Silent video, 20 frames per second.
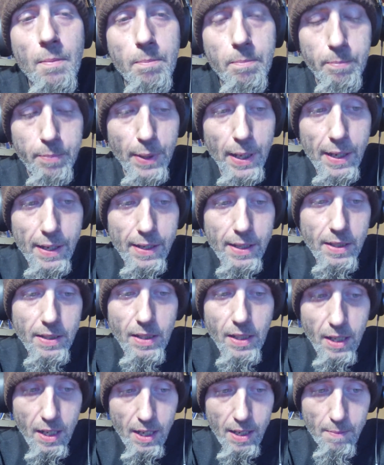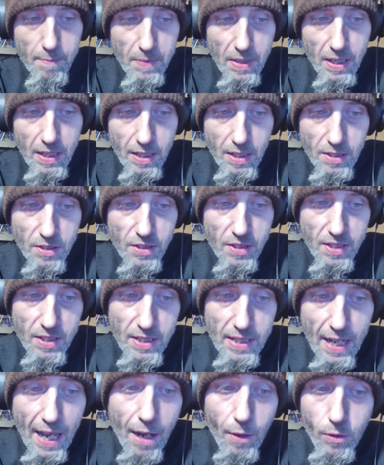But um, it's
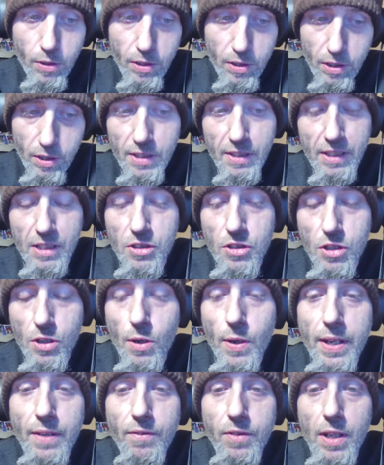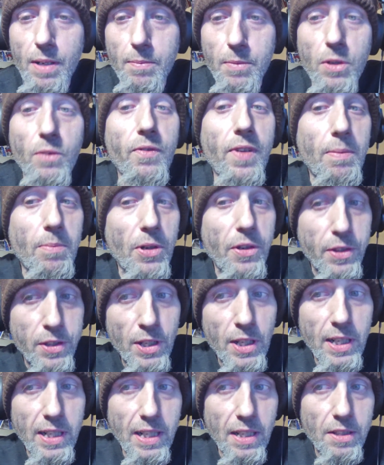now currently showing from November
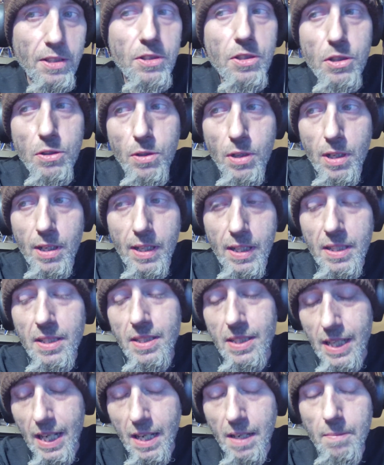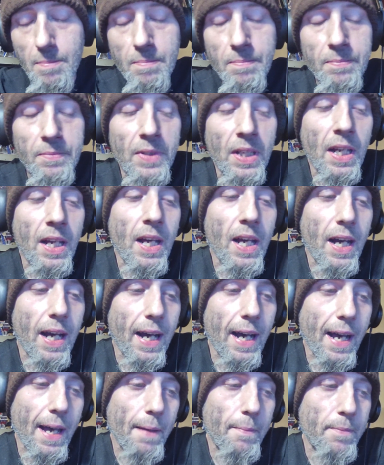30th to current date.
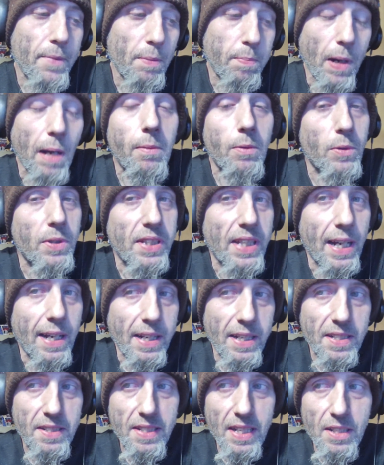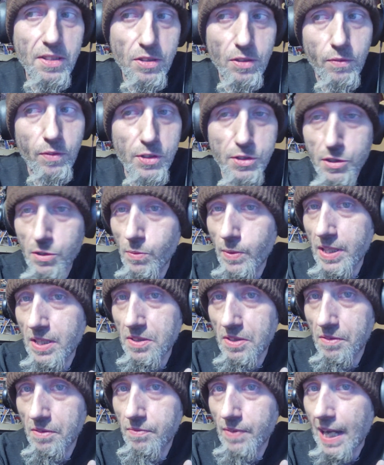Um, the problem with that is that's over two weeks
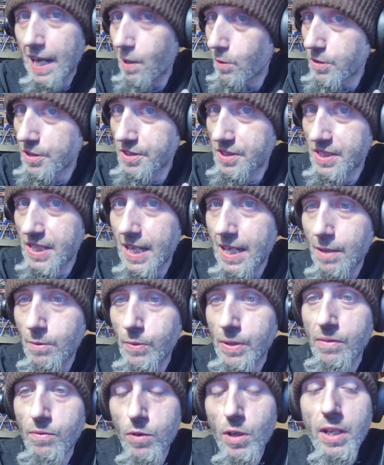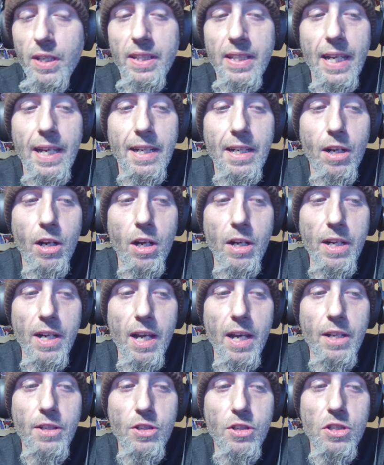of hours that we've worked that are
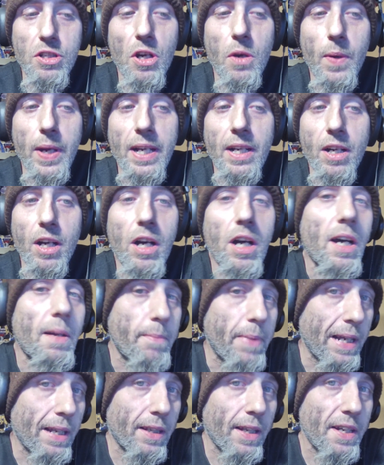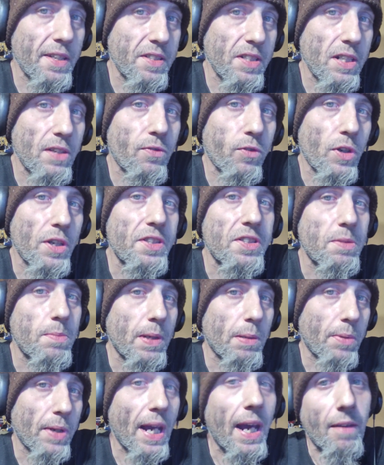not showing on Paylocity for us to be
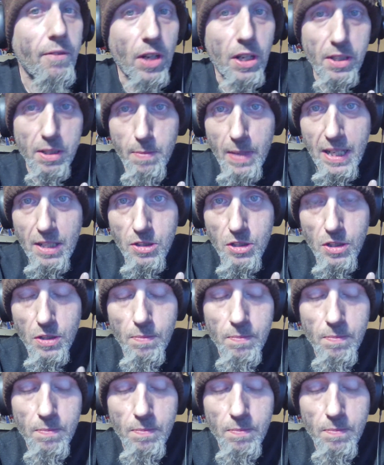able to have on demand to.